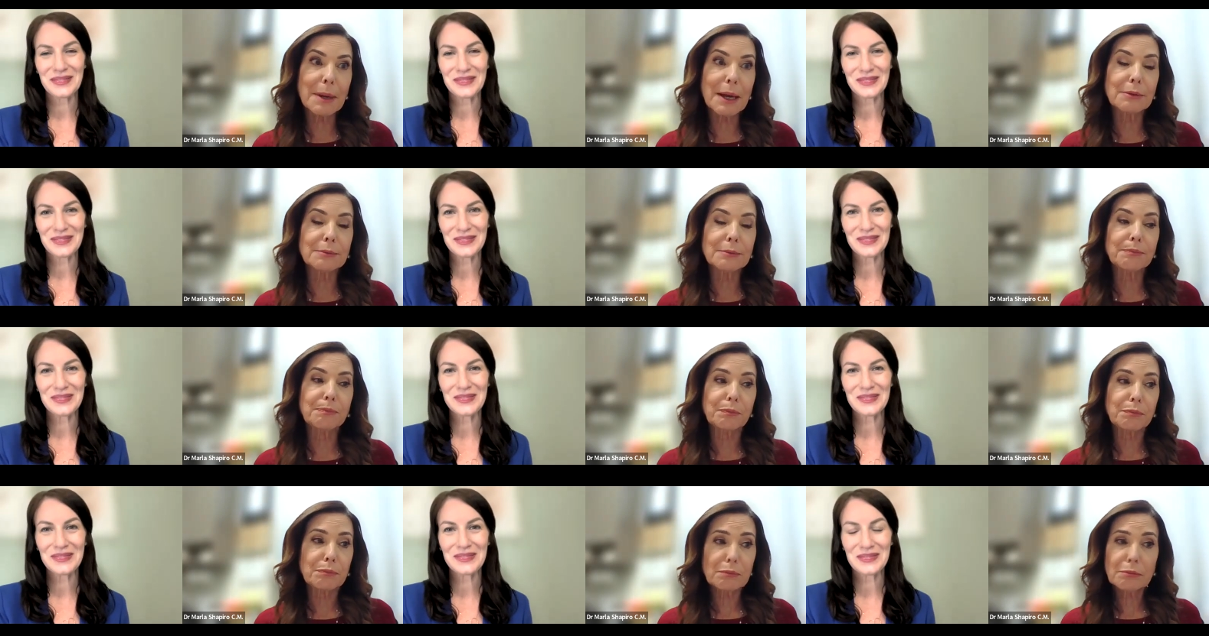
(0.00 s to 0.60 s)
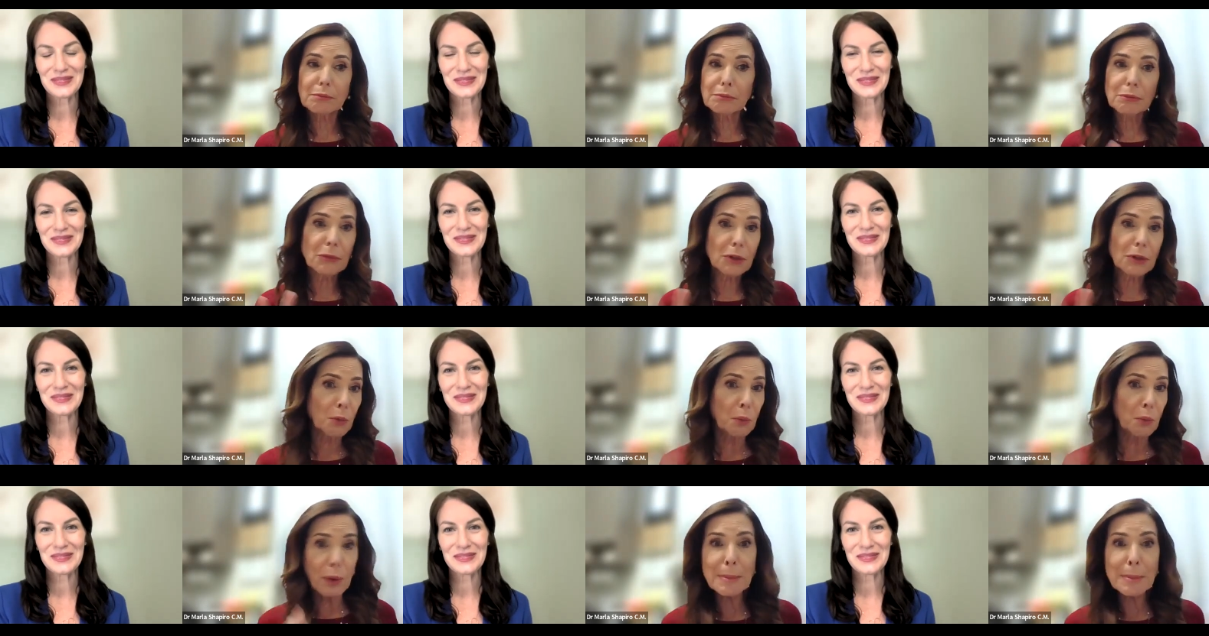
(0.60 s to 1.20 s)
Speaker 1: about
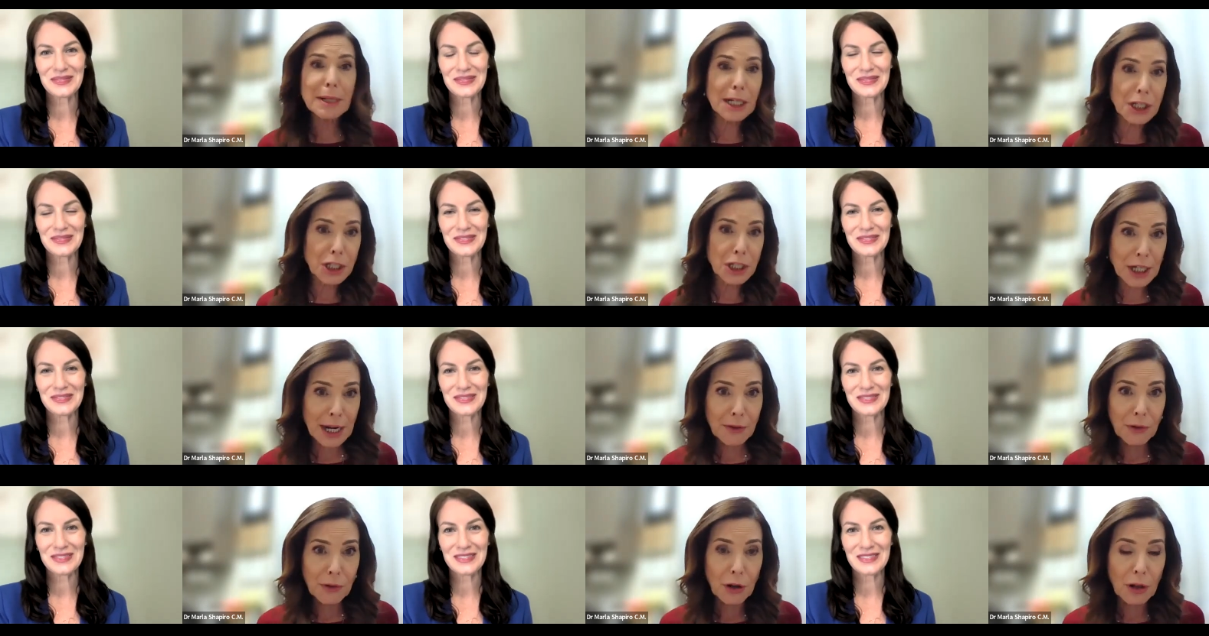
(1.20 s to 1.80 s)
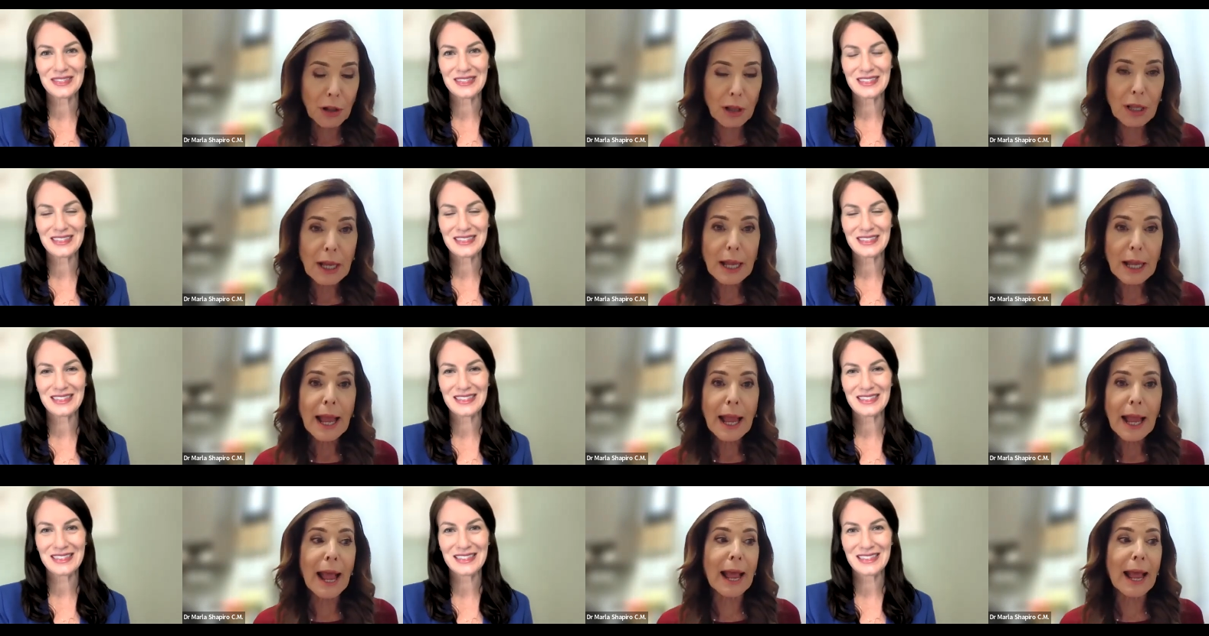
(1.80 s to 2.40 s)
women in general
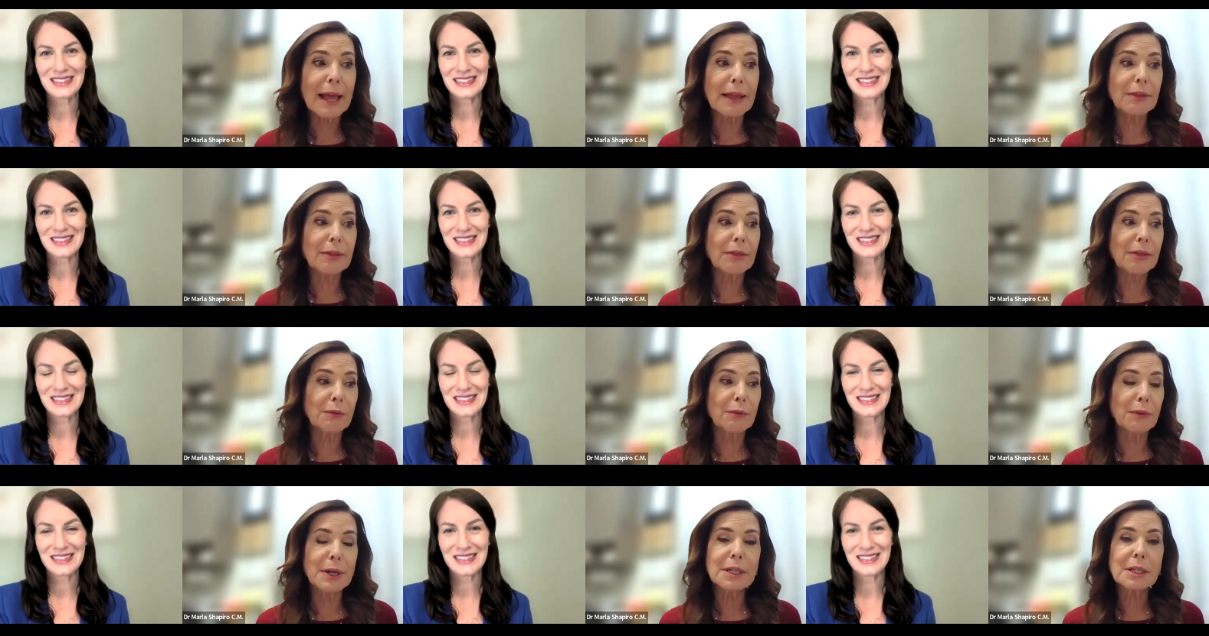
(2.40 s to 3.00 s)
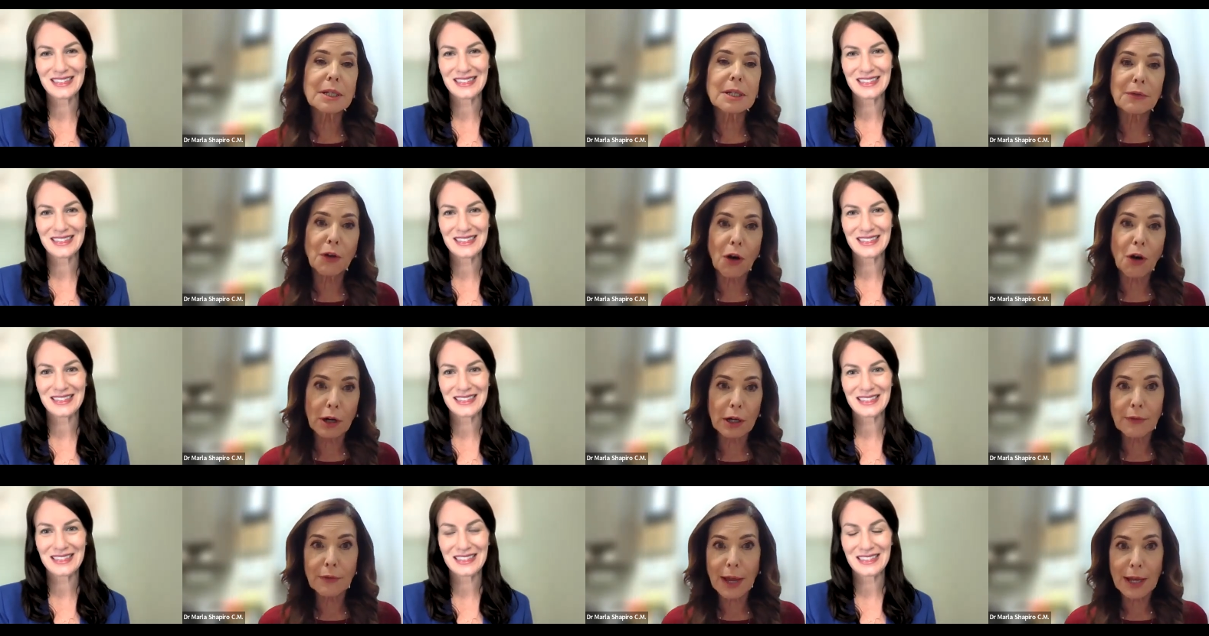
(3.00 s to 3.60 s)
and the risk of
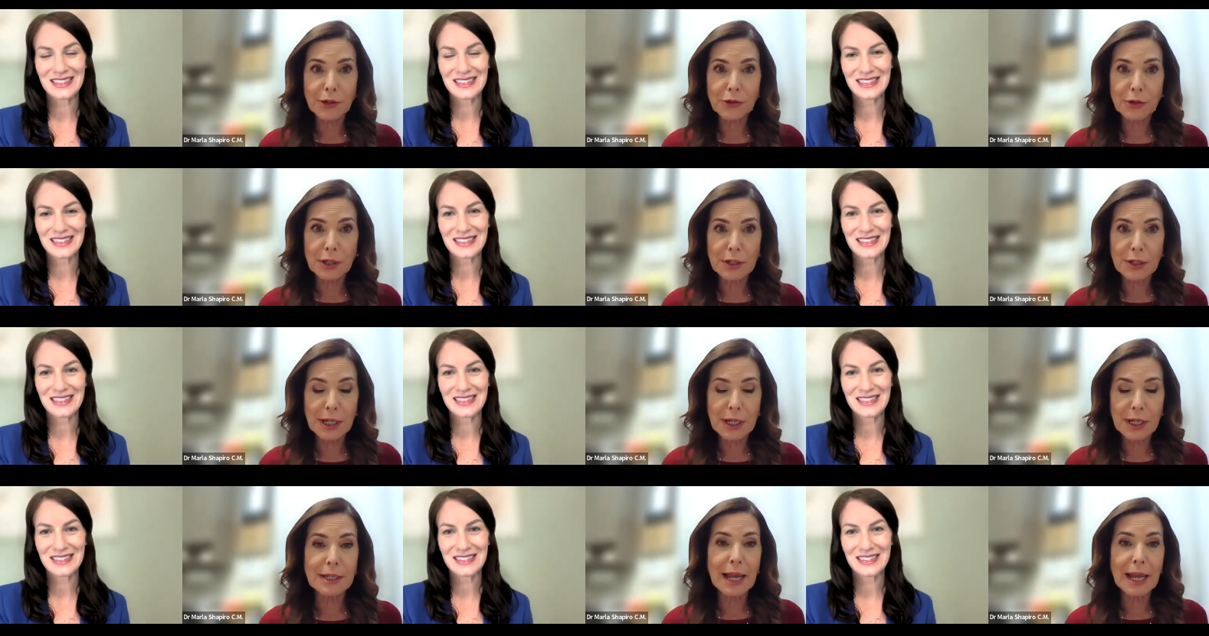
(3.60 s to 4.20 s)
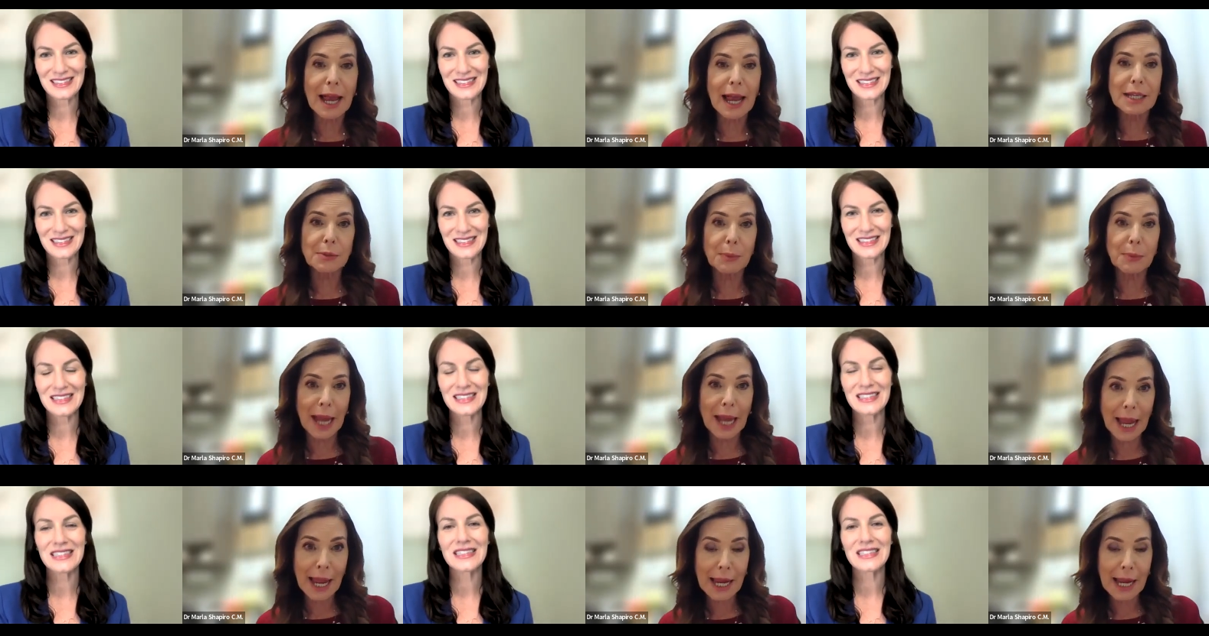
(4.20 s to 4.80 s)
cardiovascular disease as
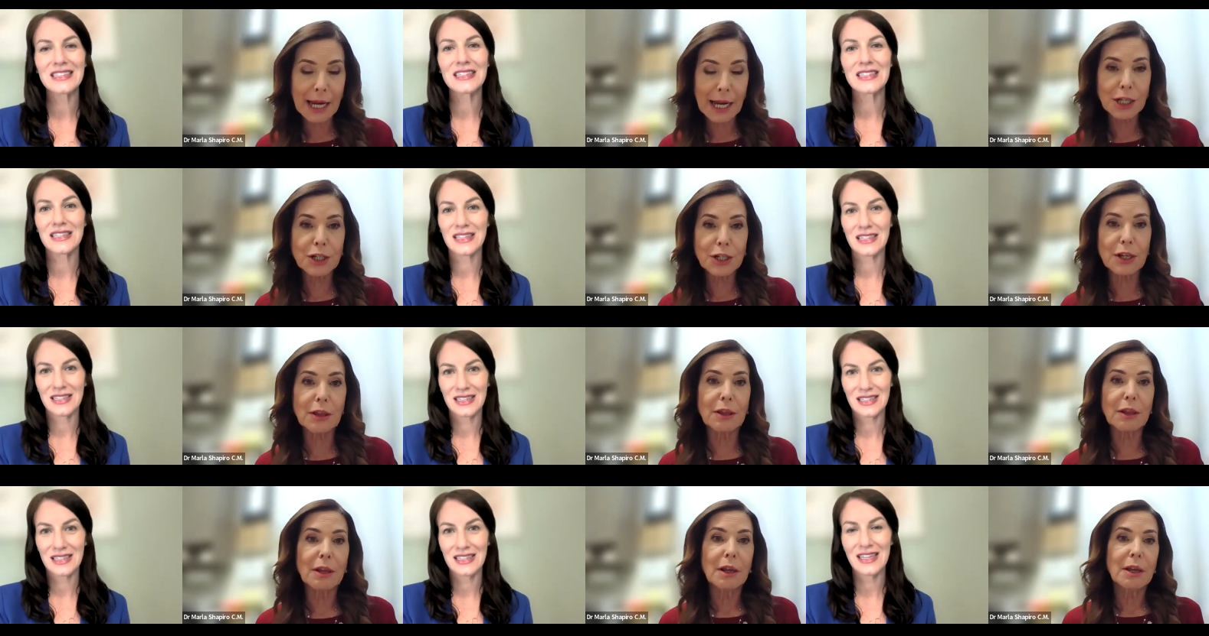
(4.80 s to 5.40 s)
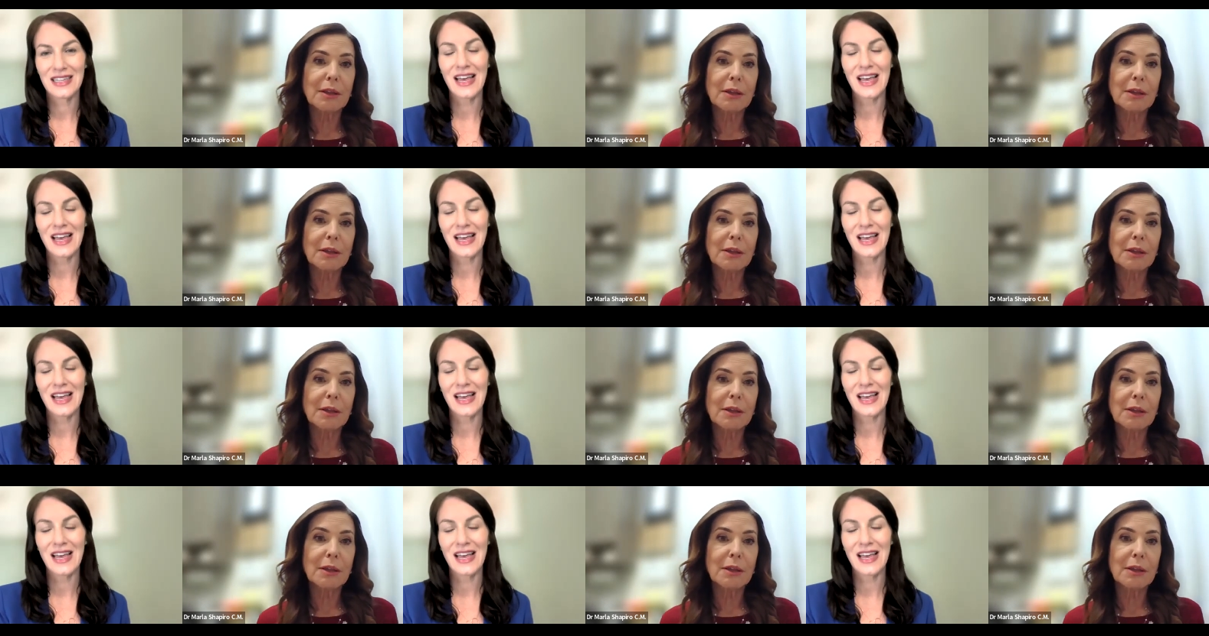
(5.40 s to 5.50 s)
we age and